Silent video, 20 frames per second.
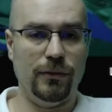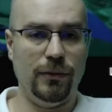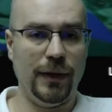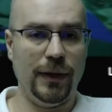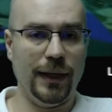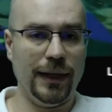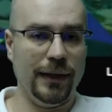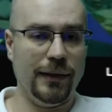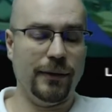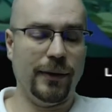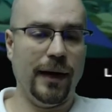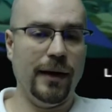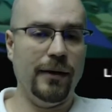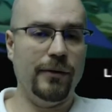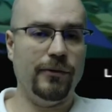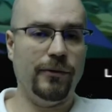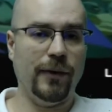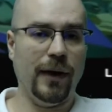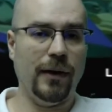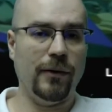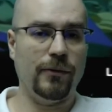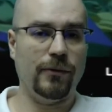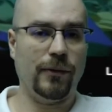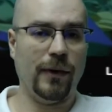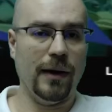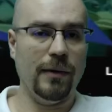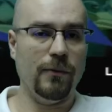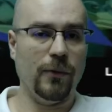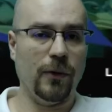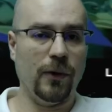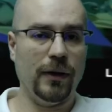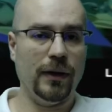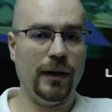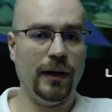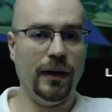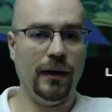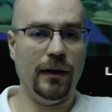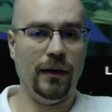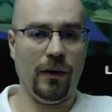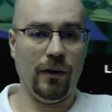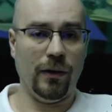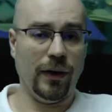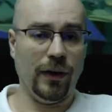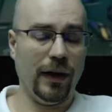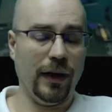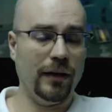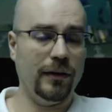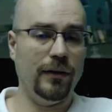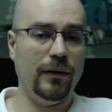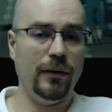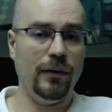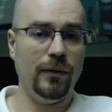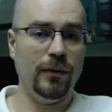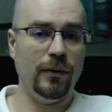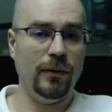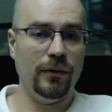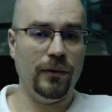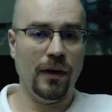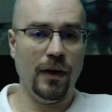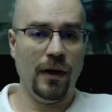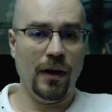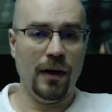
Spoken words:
really great framework, and all they had to do is